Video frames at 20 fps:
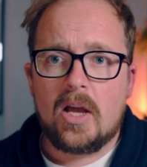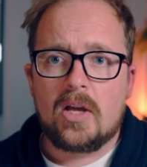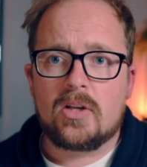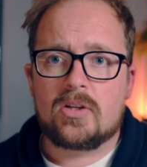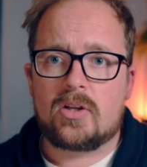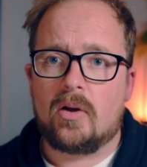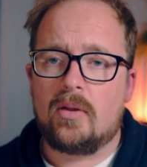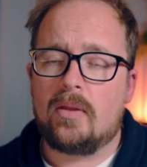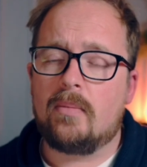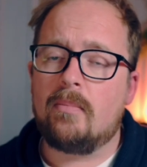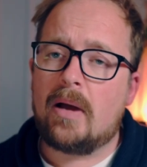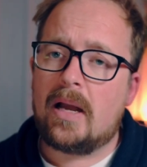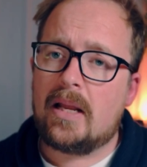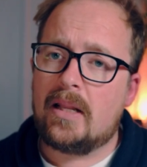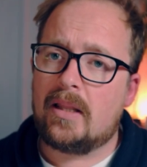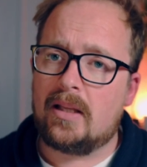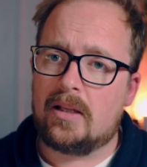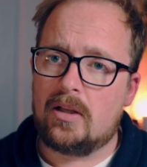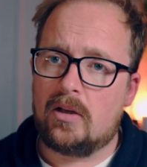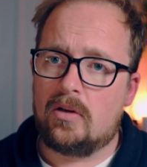So the
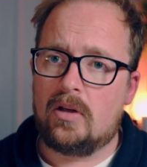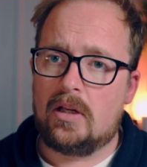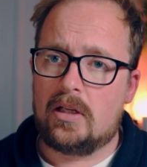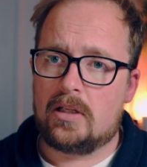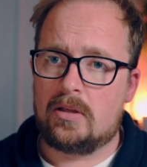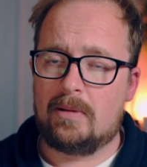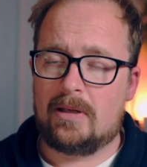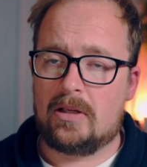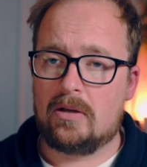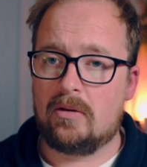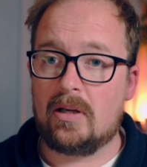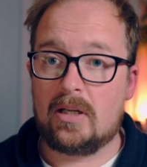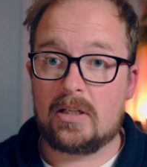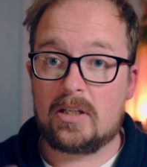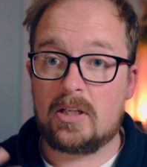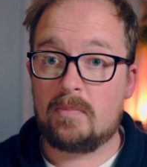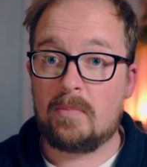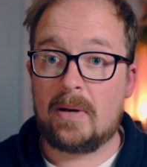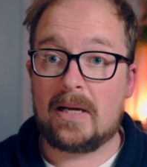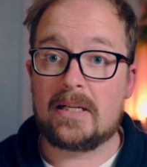main thing that you need to be doing is
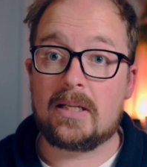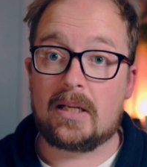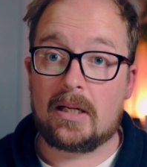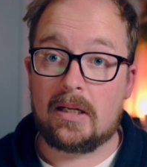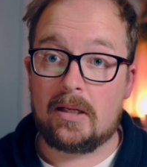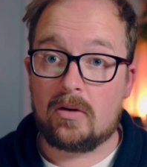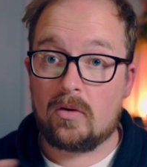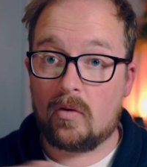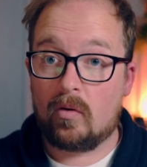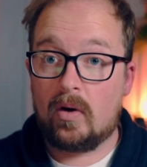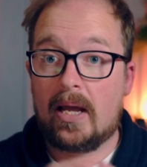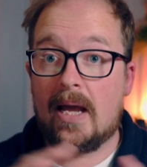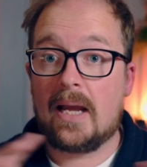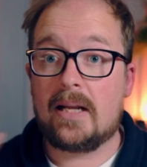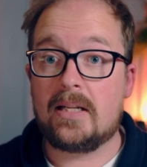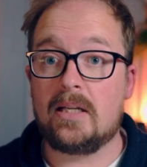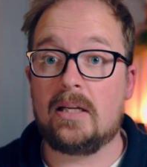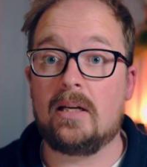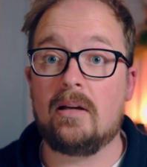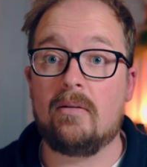just basically
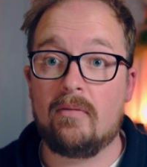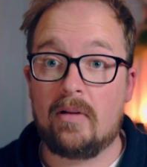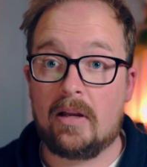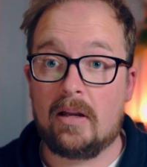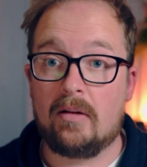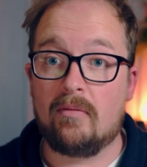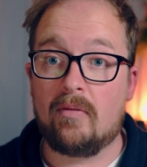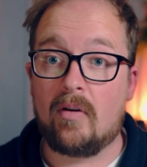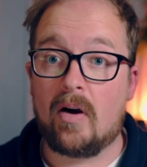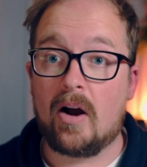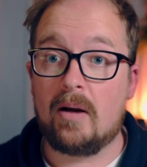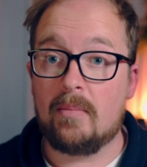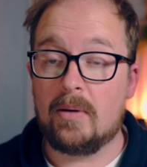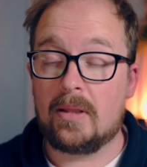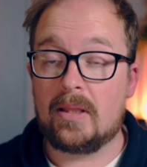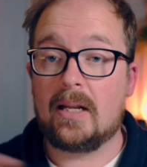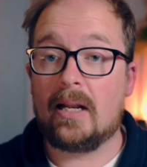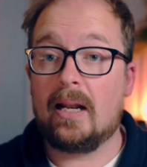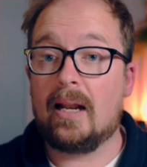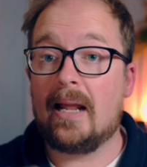creating a, an
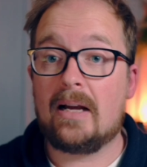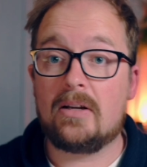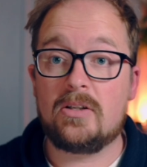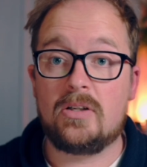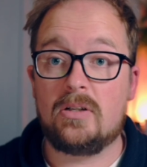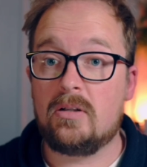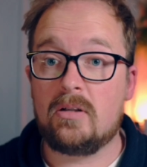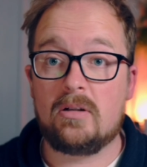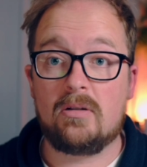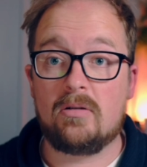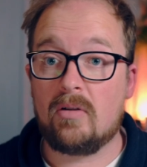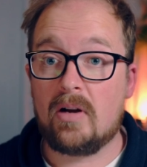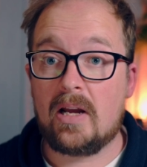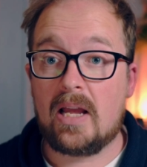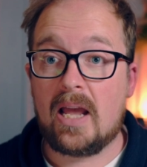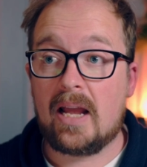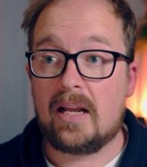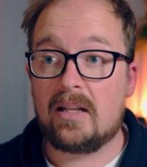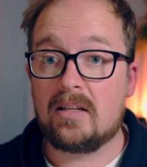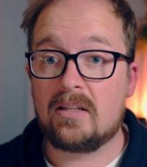environment that allows you to
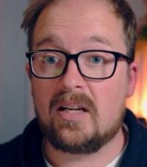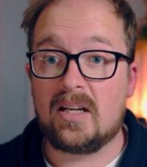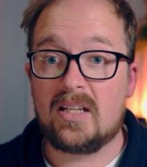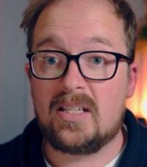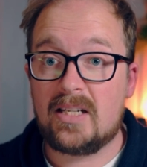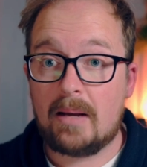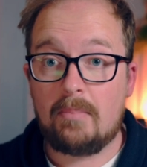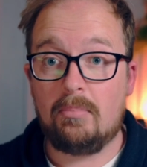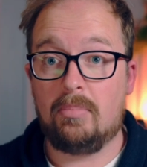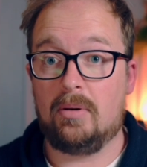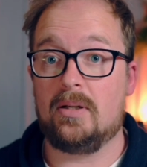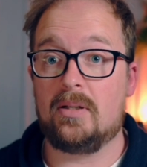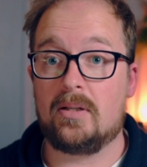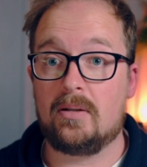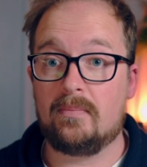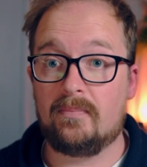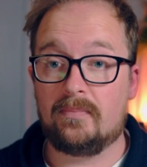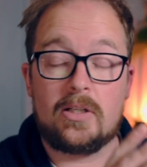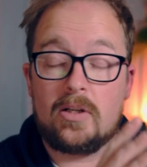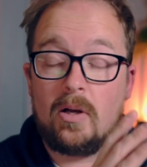create a template.
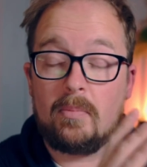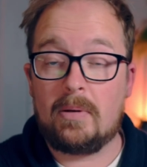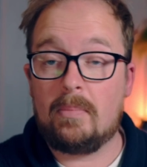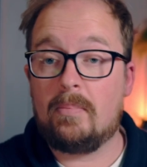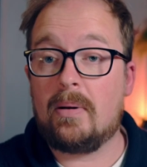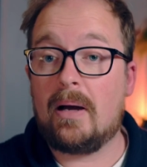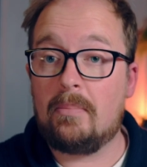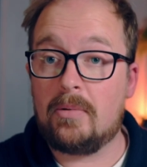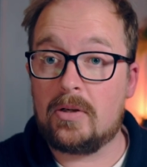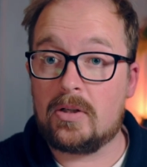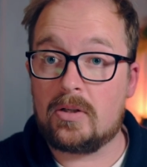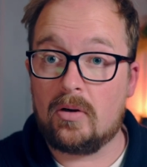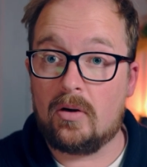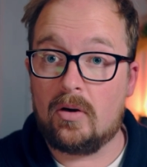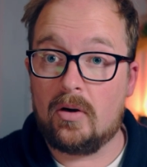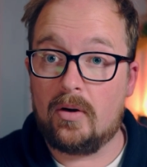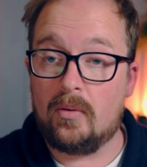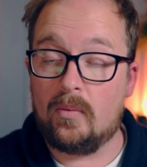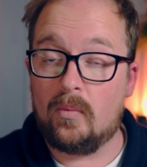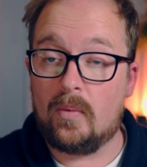It's not being published
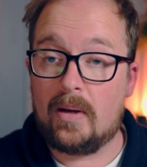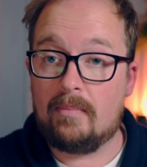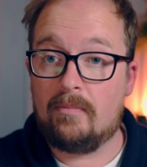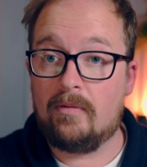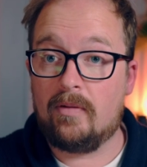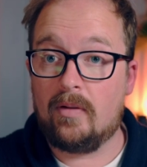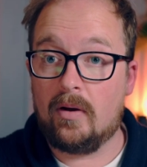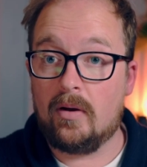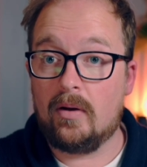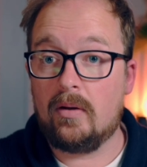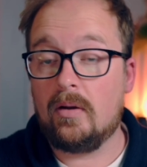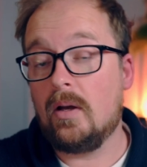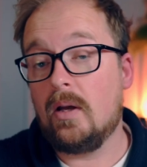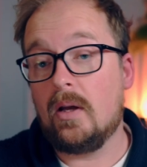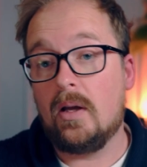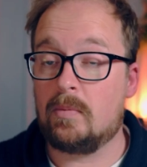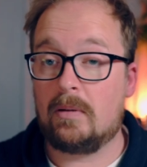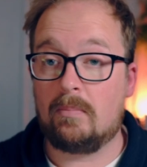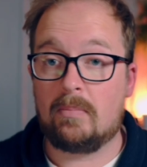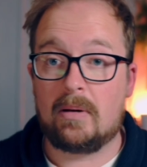on Webflow, it's
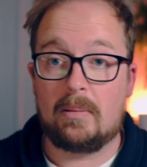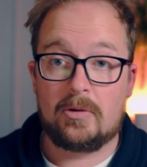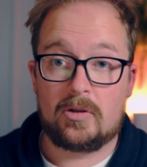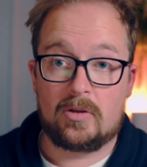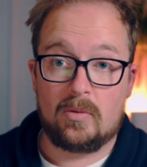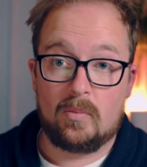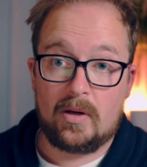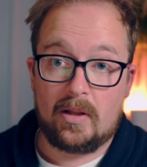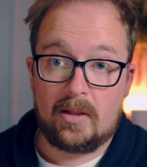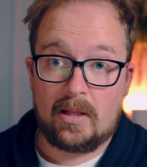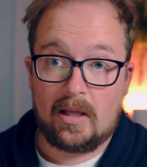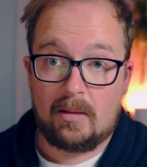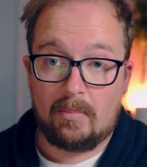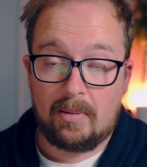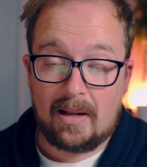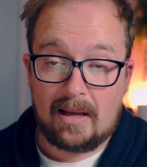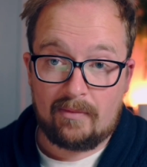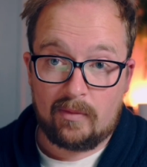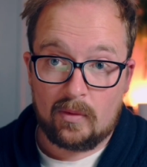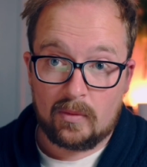being published on one of the other
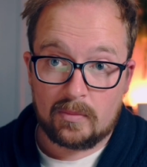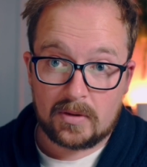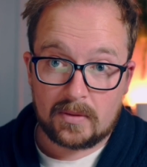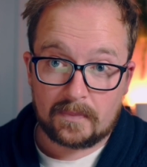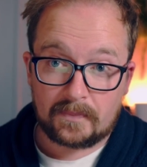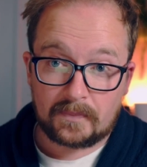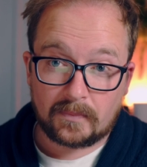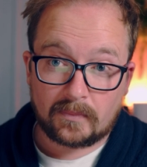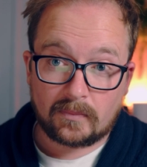platforms.